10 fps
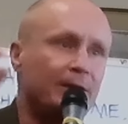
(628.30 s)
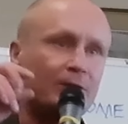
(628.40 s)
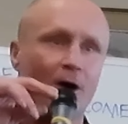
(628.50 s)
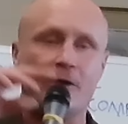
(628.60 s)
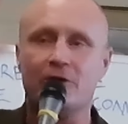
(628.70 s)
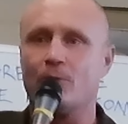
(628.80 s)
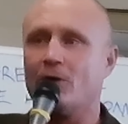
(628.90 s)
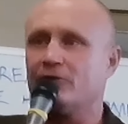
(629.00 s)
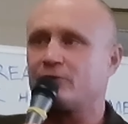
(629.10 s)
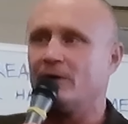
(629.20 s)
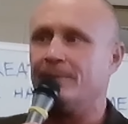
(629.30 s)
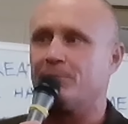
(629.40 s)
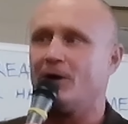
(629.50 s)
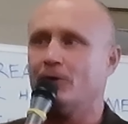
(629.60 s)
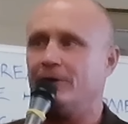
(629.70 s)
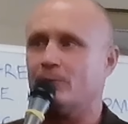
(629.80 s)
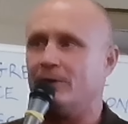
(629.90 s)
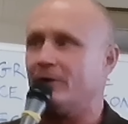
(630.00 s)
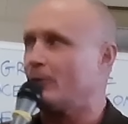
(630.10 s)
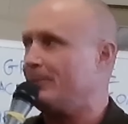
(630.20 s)
all the worlds would implode and we,
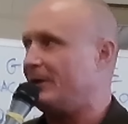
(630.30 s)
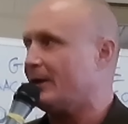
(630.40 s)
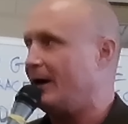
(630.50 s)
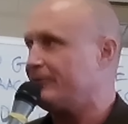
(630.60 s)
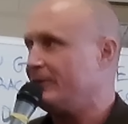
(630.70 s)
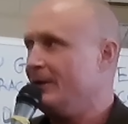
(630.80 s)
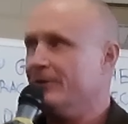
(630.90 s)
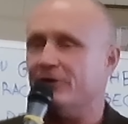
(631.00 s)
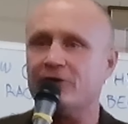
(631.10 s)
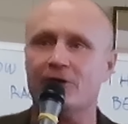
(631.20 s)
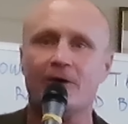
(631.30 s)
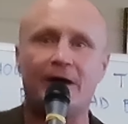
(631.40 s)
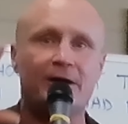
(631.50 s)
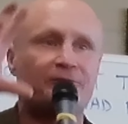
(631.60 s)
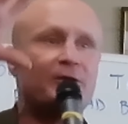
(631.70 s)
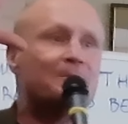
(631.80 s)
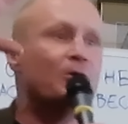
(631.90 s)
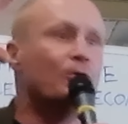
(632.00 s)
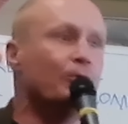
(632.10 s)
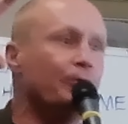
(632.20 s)
there wouldn't be life. Yeah. Did you know that if the
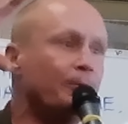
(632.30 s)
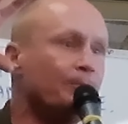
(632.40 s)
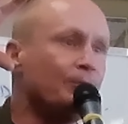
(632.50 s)
moon